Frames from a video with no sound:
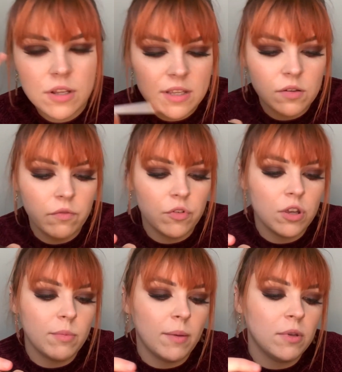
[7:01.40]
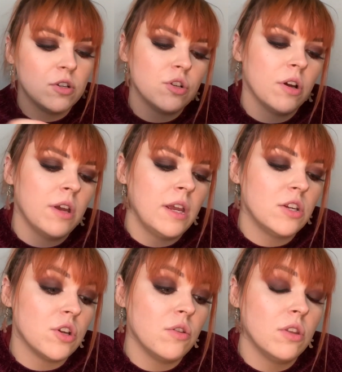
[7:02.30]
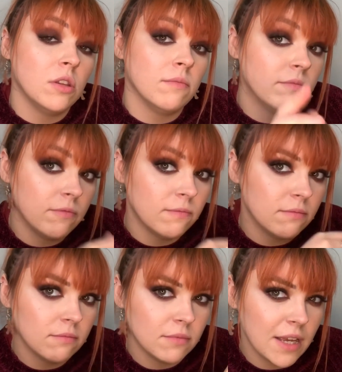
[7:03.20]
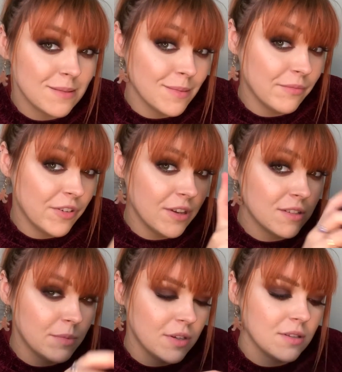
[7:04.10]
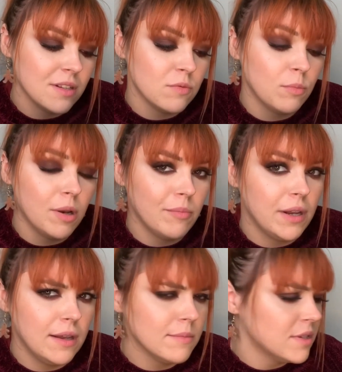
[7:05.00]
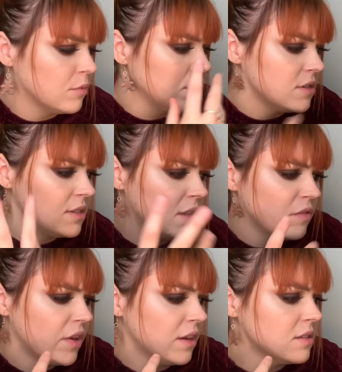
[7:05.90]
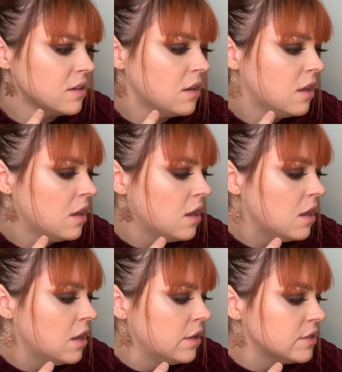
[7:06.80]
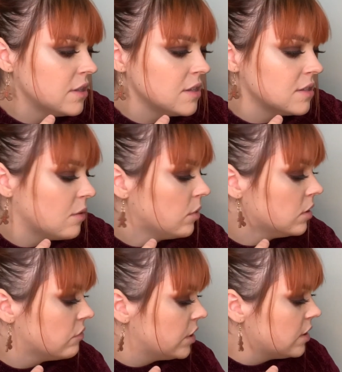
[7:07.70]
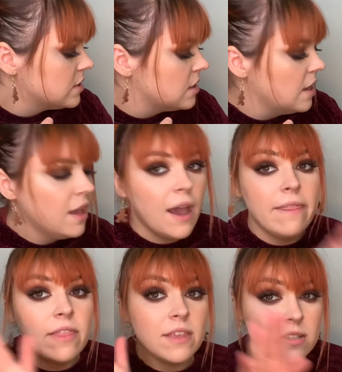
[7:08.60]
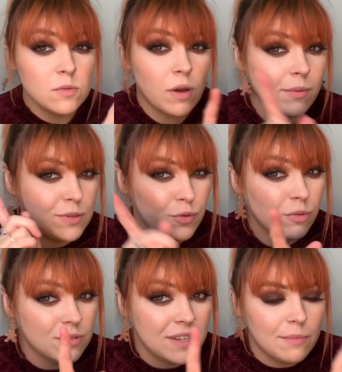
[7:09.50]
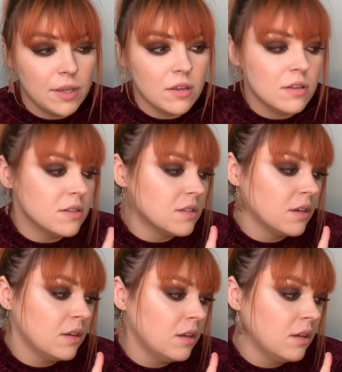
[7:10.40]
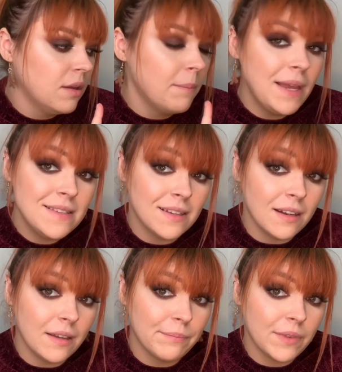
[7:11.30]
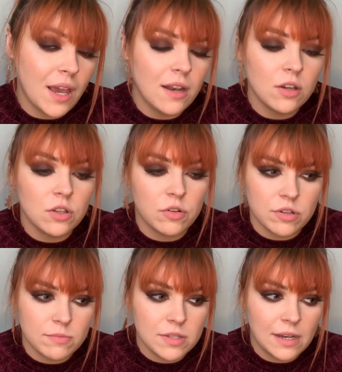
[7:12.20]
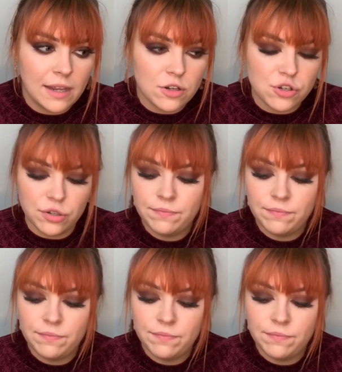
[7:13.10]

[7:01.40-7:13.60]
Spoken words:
on for you, but I'm going to show you the next one first, because this will plump my lips and I want you to see the effects. So that's that one, really nice. And then this is why I was naughty, because basically I had a look at the Christmas collection,